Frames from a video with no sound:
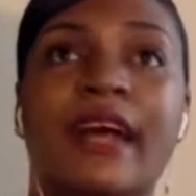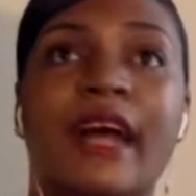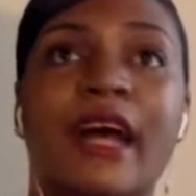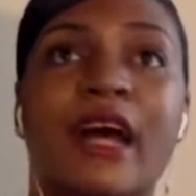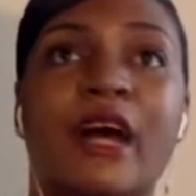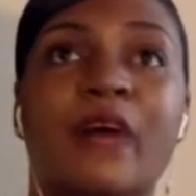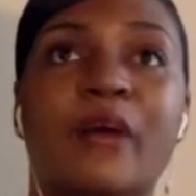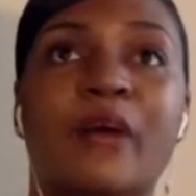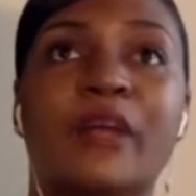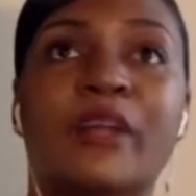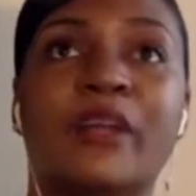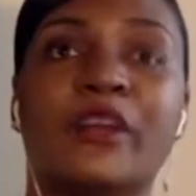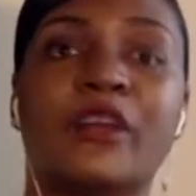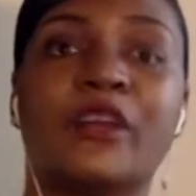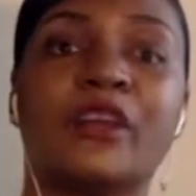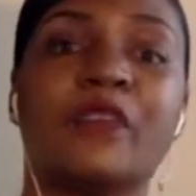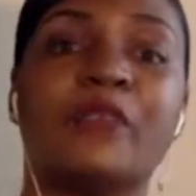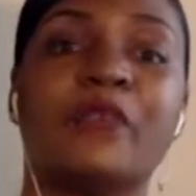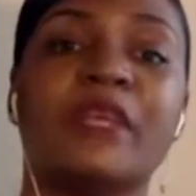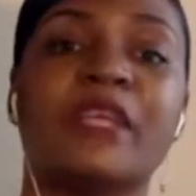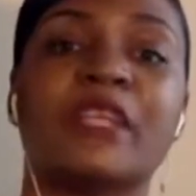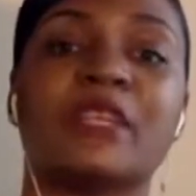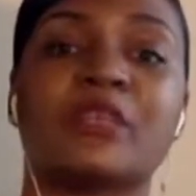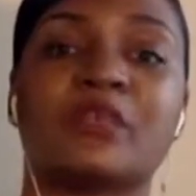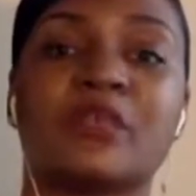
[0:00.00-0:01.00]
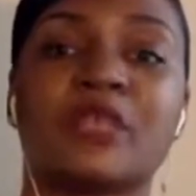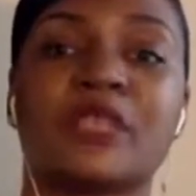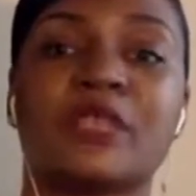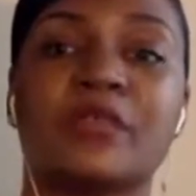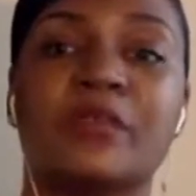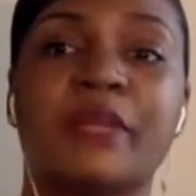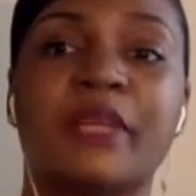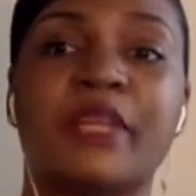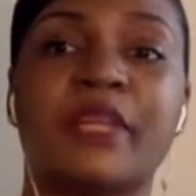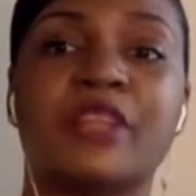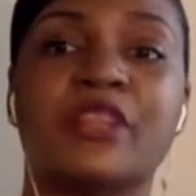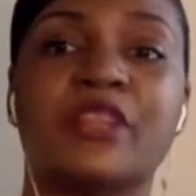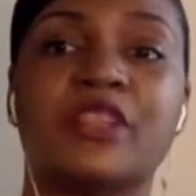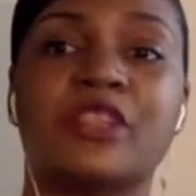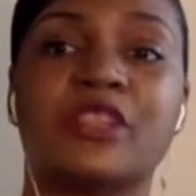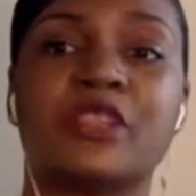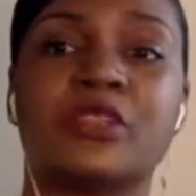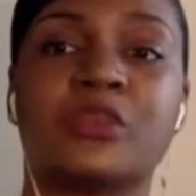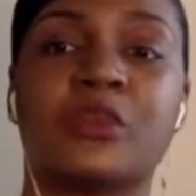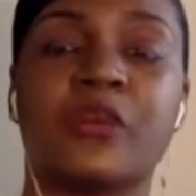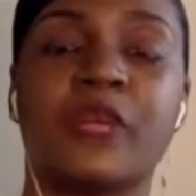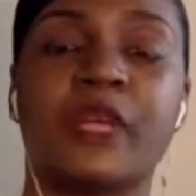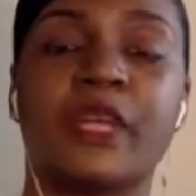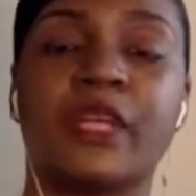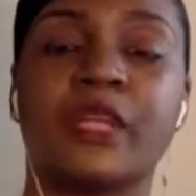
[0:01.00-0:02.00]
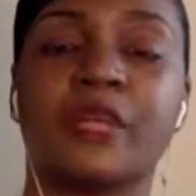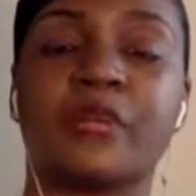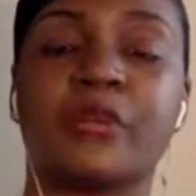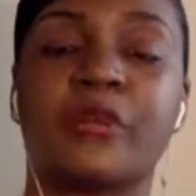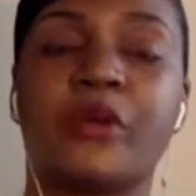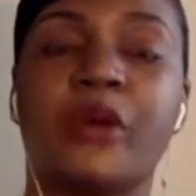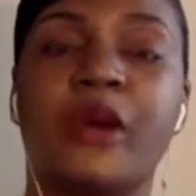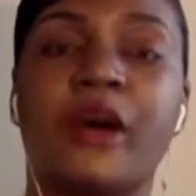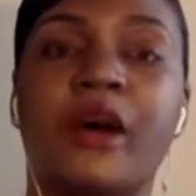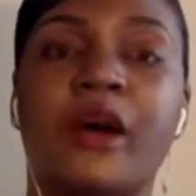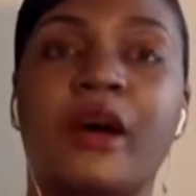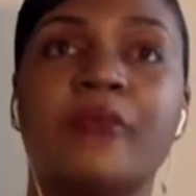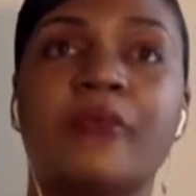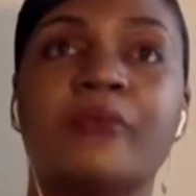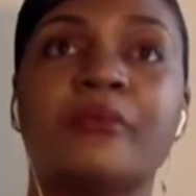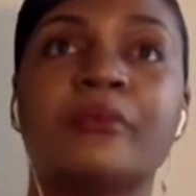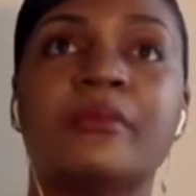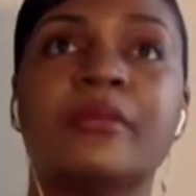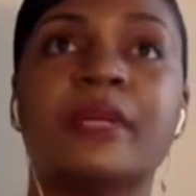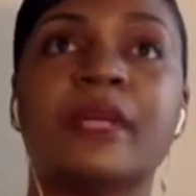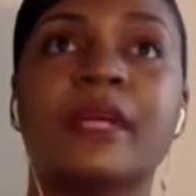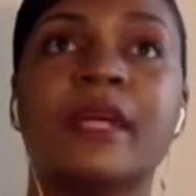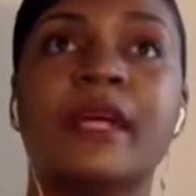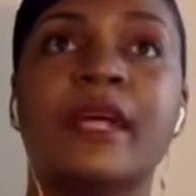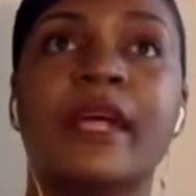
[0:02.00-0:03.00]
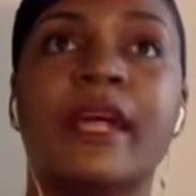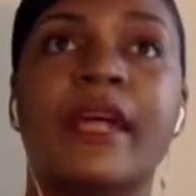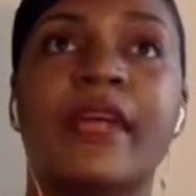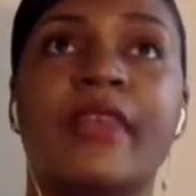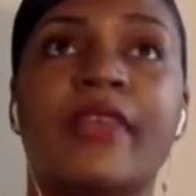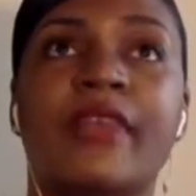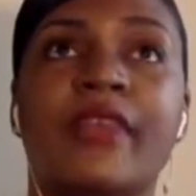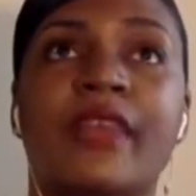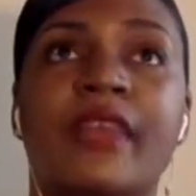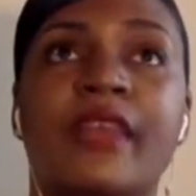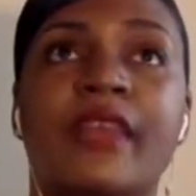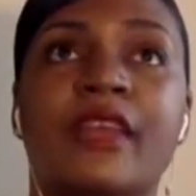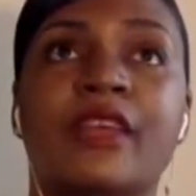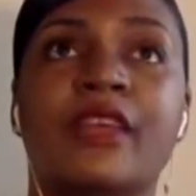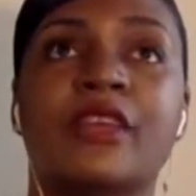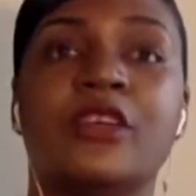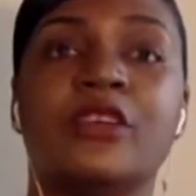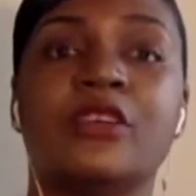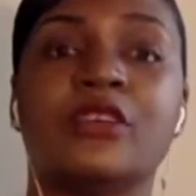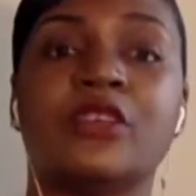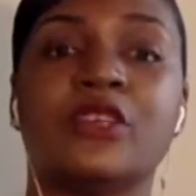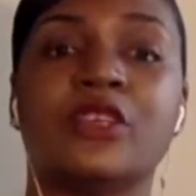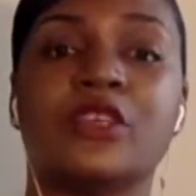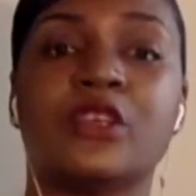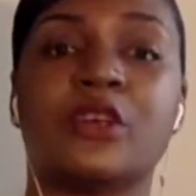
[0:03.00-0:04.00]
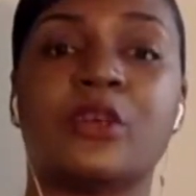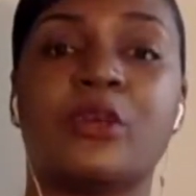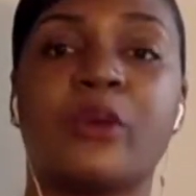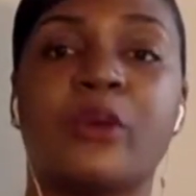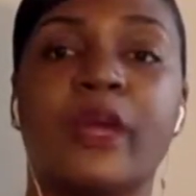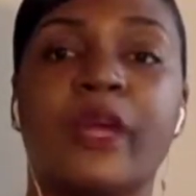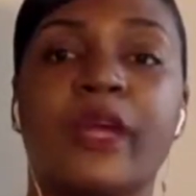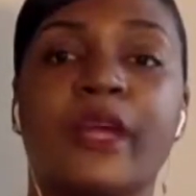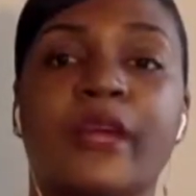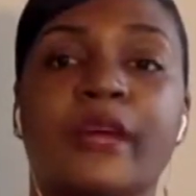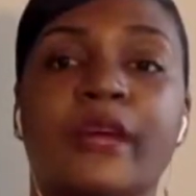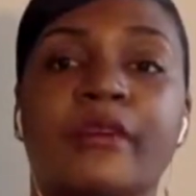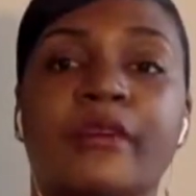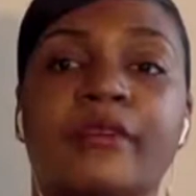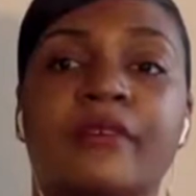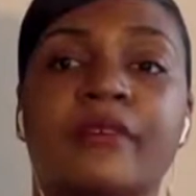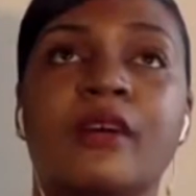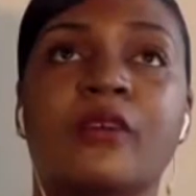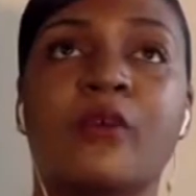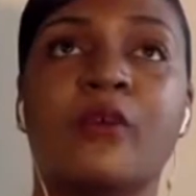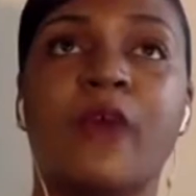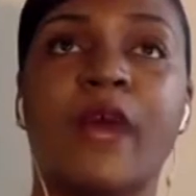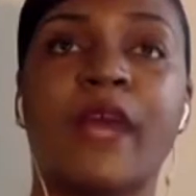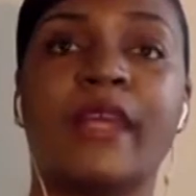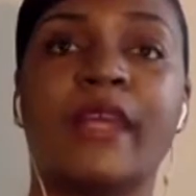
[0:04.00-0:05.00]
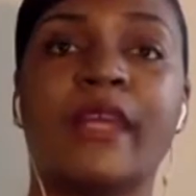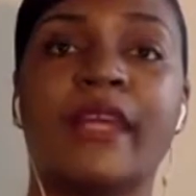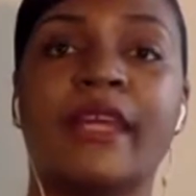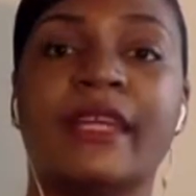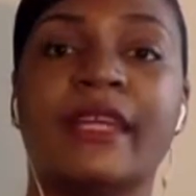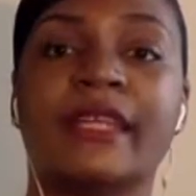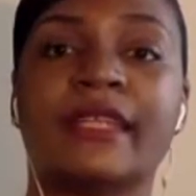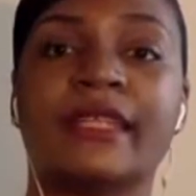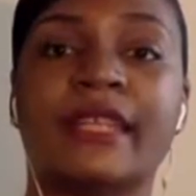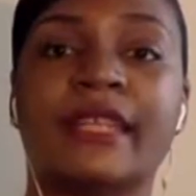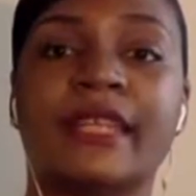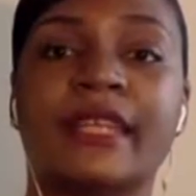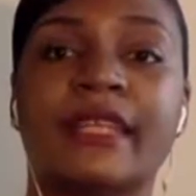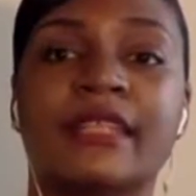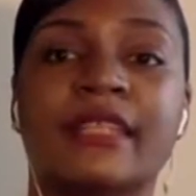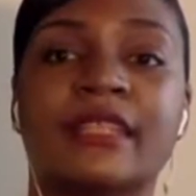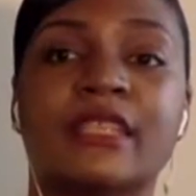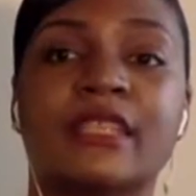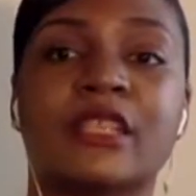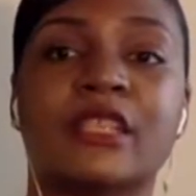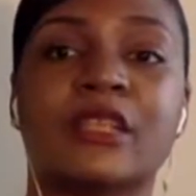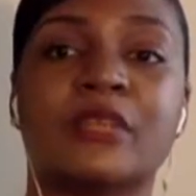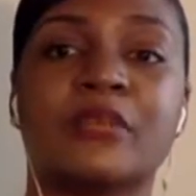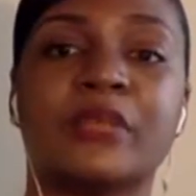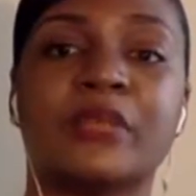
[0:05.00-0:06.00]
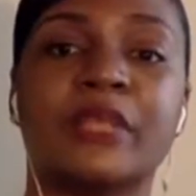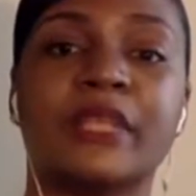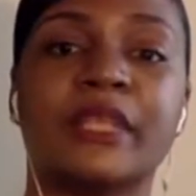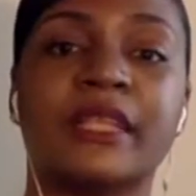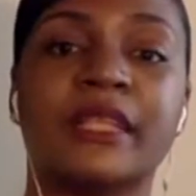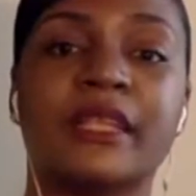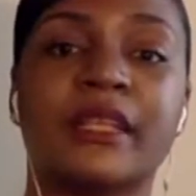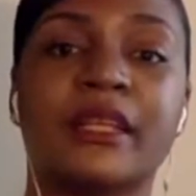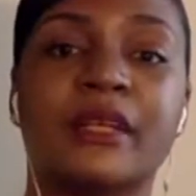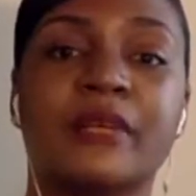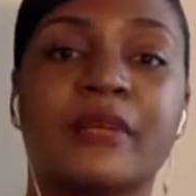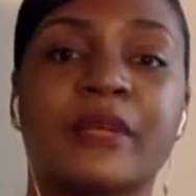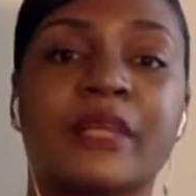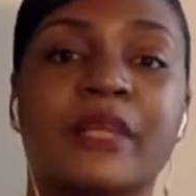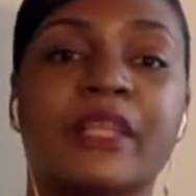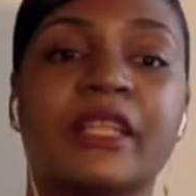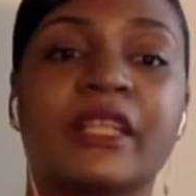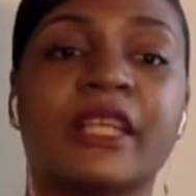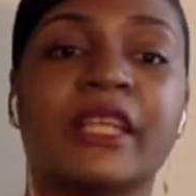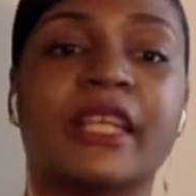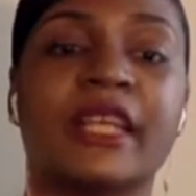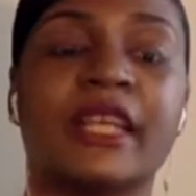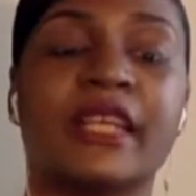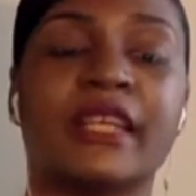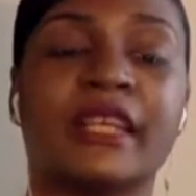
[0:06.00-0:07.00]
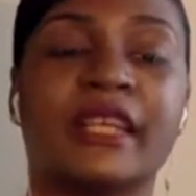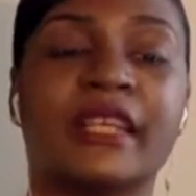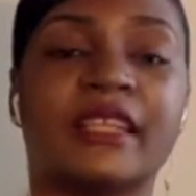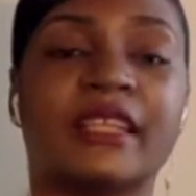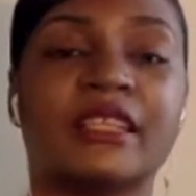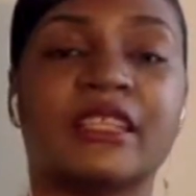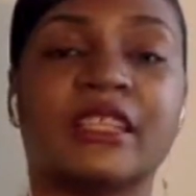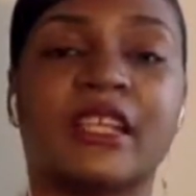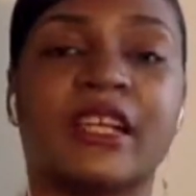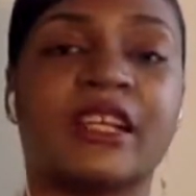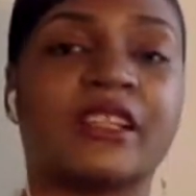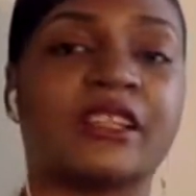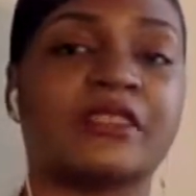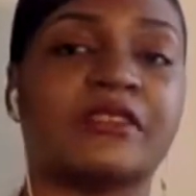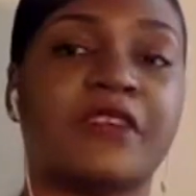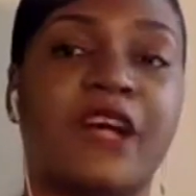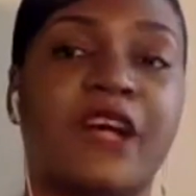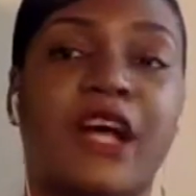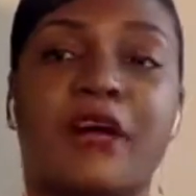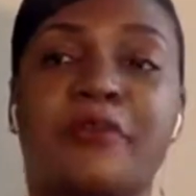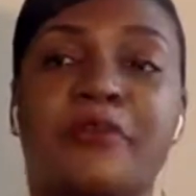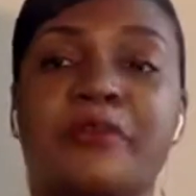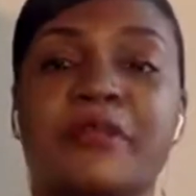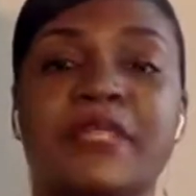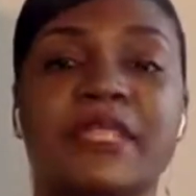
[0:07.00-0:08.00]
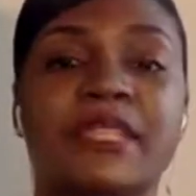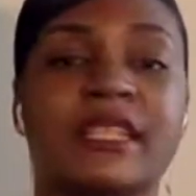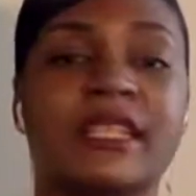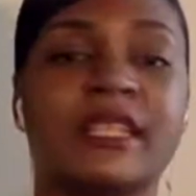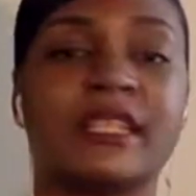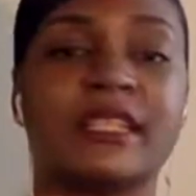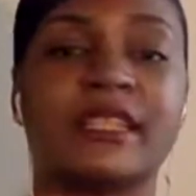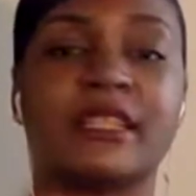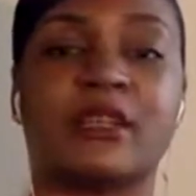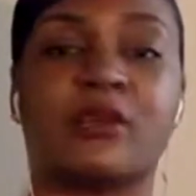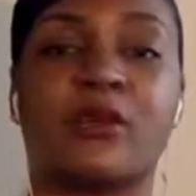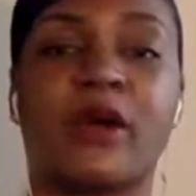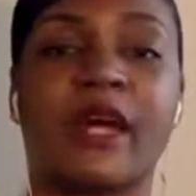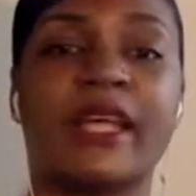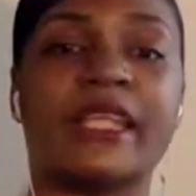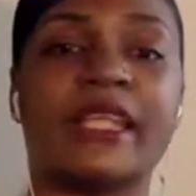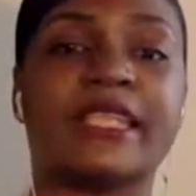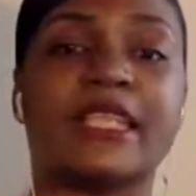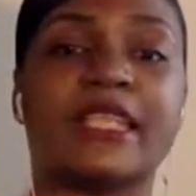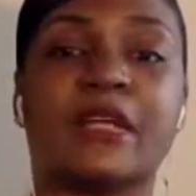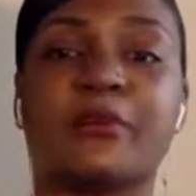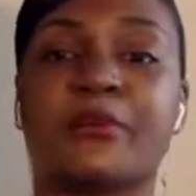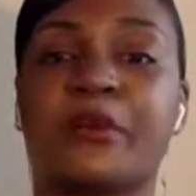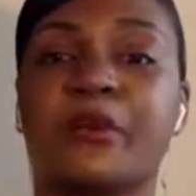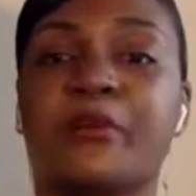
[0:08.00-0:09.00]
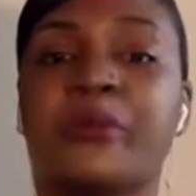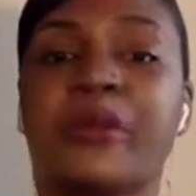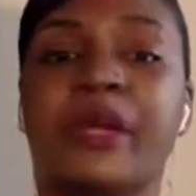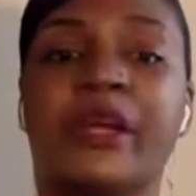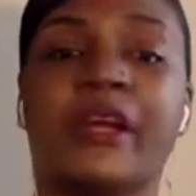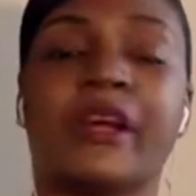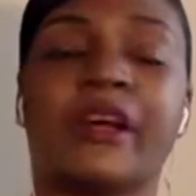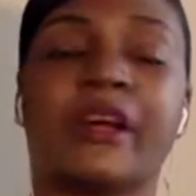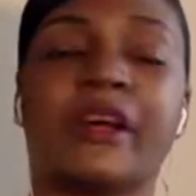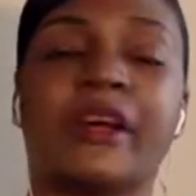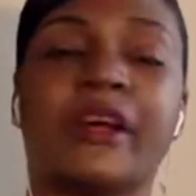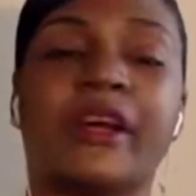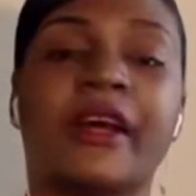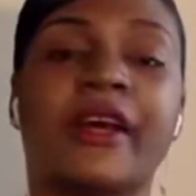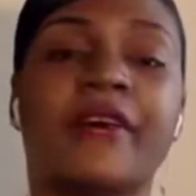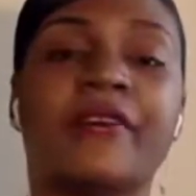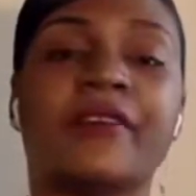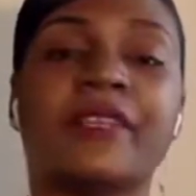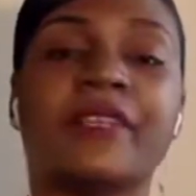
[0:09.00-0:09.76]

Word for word: my 30 minutes were spent just reading the prompt, and then using your way of writing the essays to complete them and looking at things in terms of opposites and writing separate paragraphs.